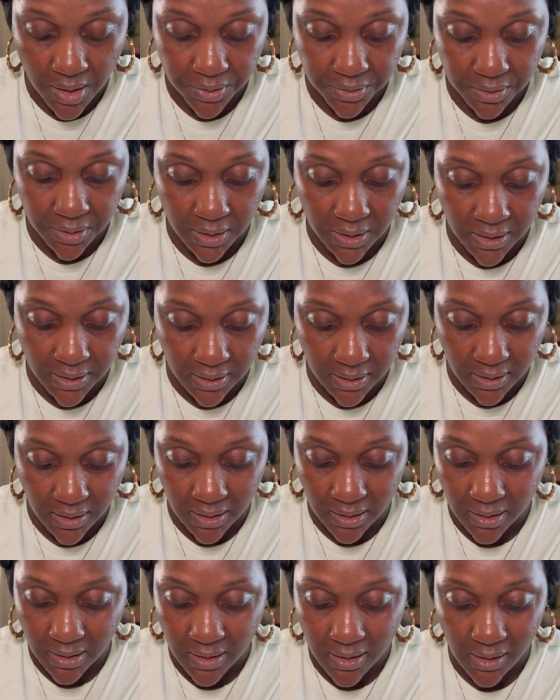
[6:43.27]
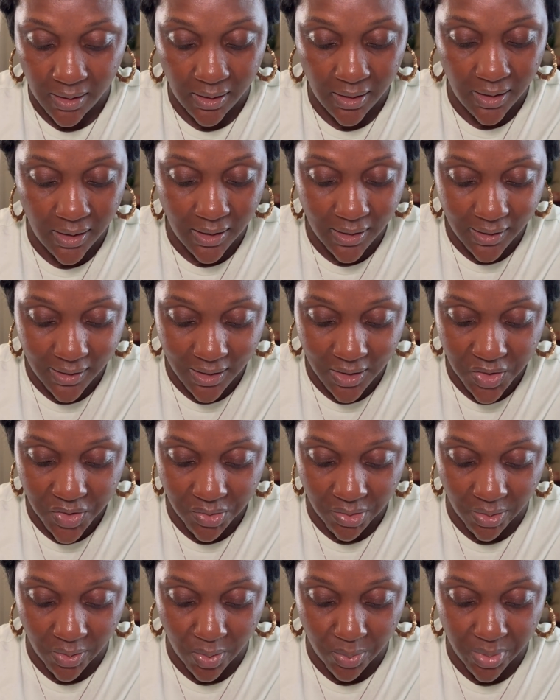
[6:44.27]
lily,
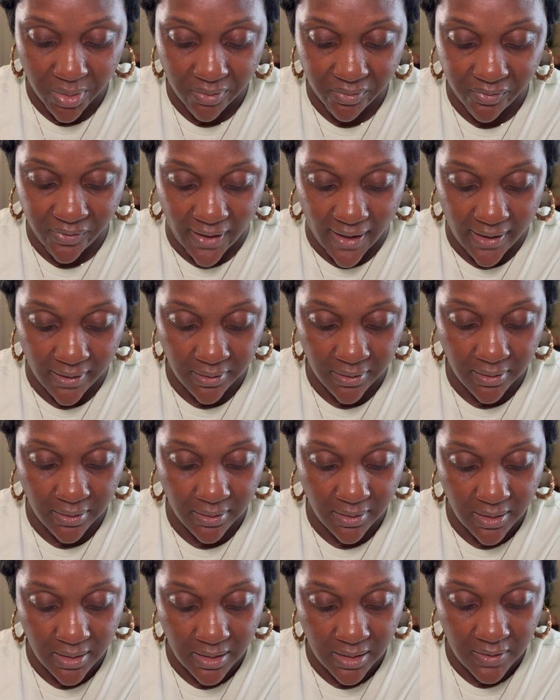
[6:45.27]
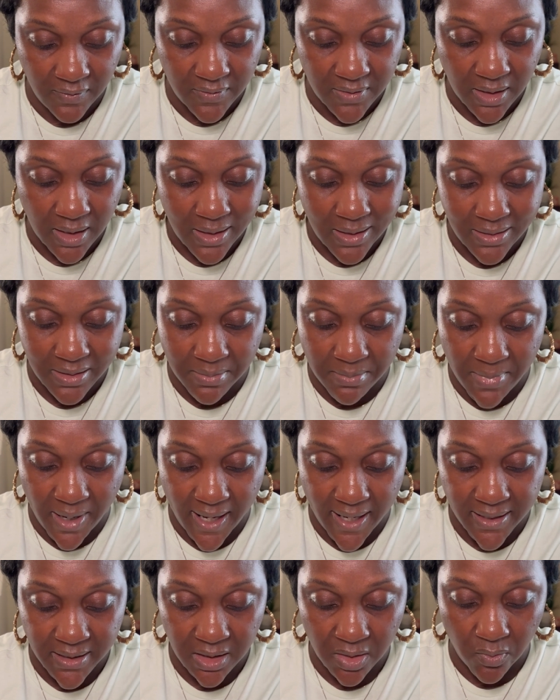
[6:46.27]
heliotrope, violet leaves,
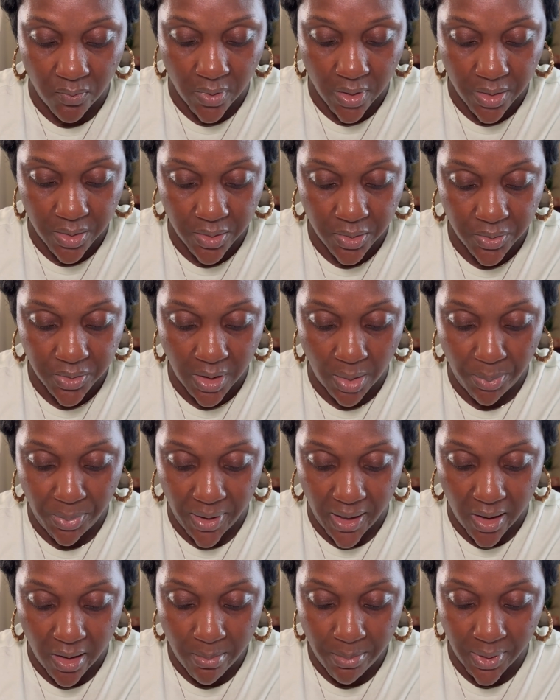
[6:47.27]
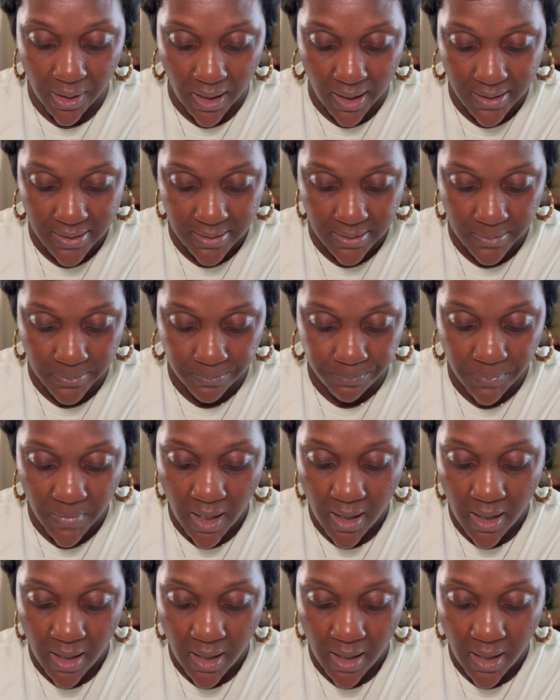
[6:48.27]
damask rose, pear blossom,